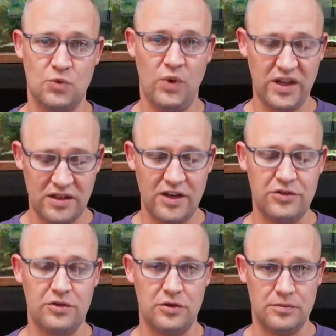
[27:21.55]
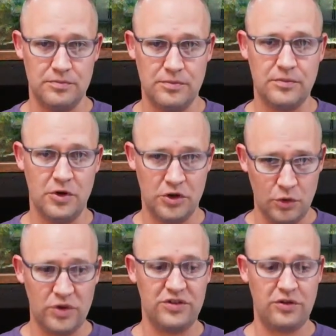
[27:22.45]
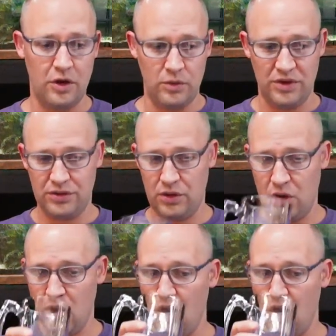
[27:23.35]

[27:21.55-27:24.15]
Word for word: White clouds are a good one to start with.